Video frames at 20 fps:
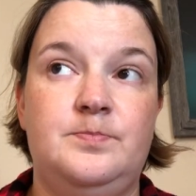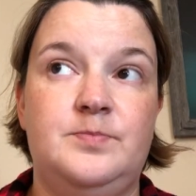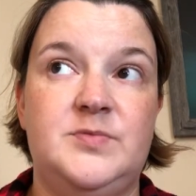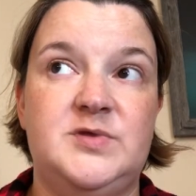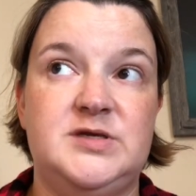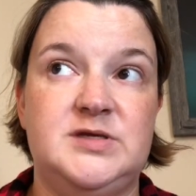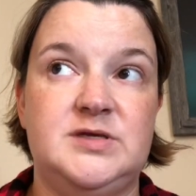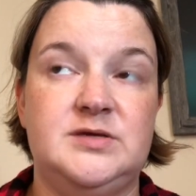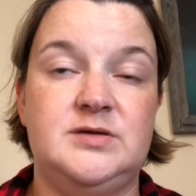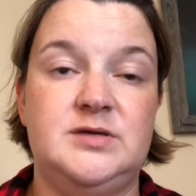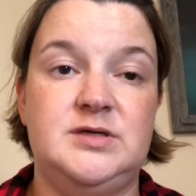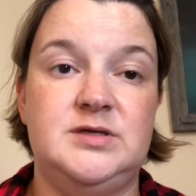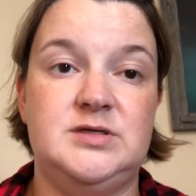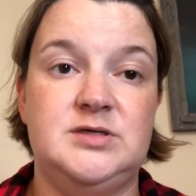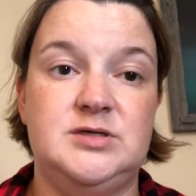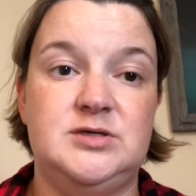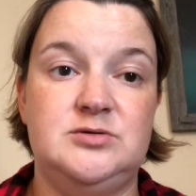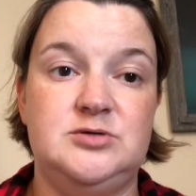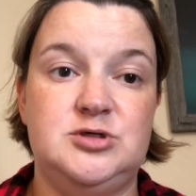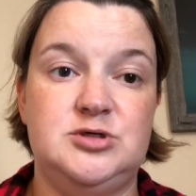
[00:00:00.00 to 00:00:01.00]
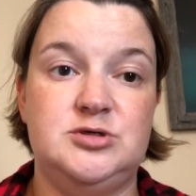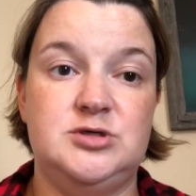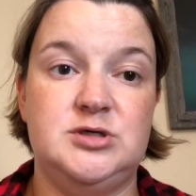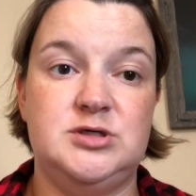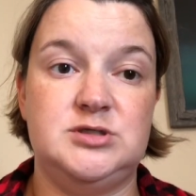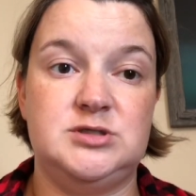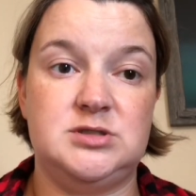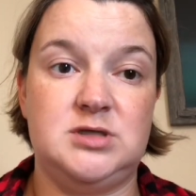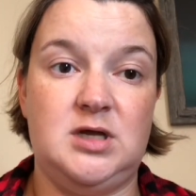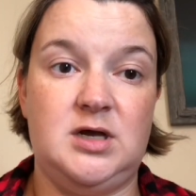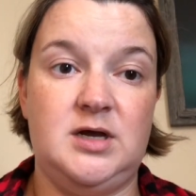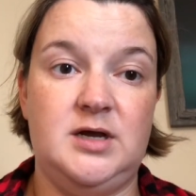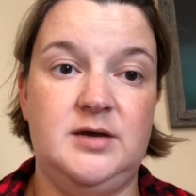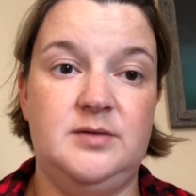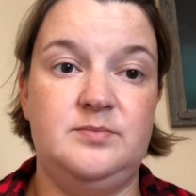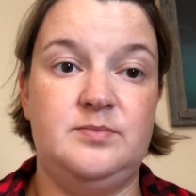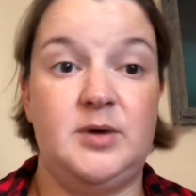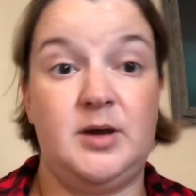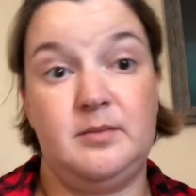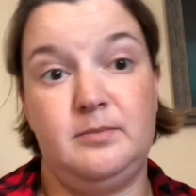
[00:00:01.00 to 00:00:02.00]
still need to do June and July,
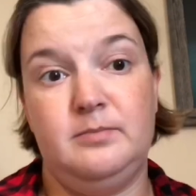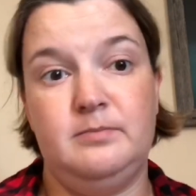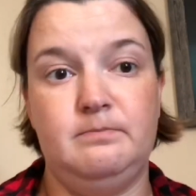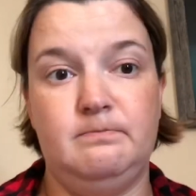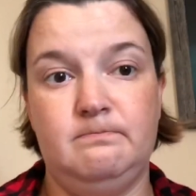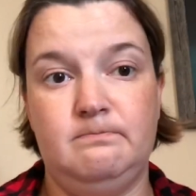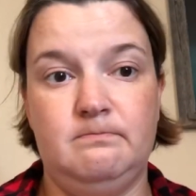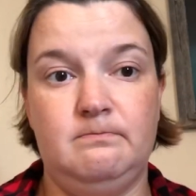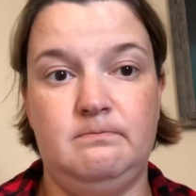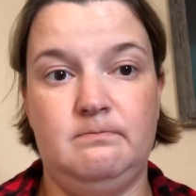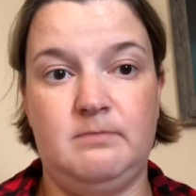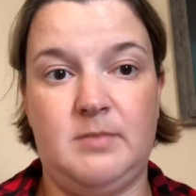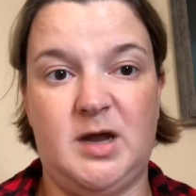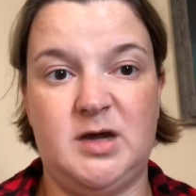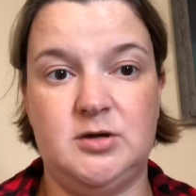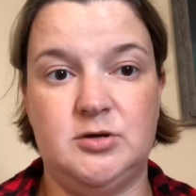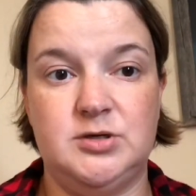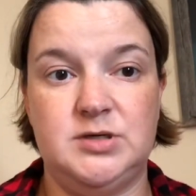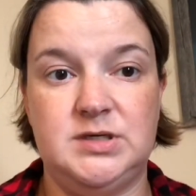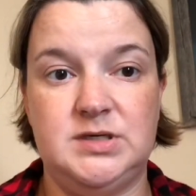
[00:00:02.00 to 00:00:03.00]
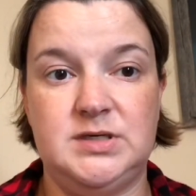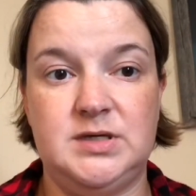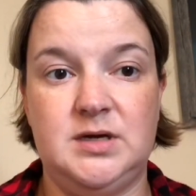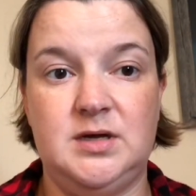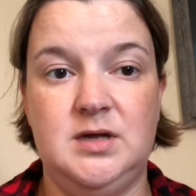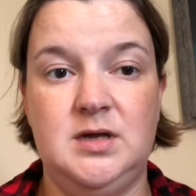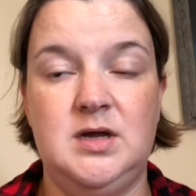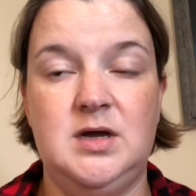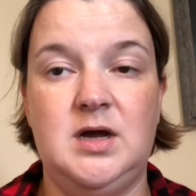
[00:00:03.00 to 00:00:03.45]
but minor detail.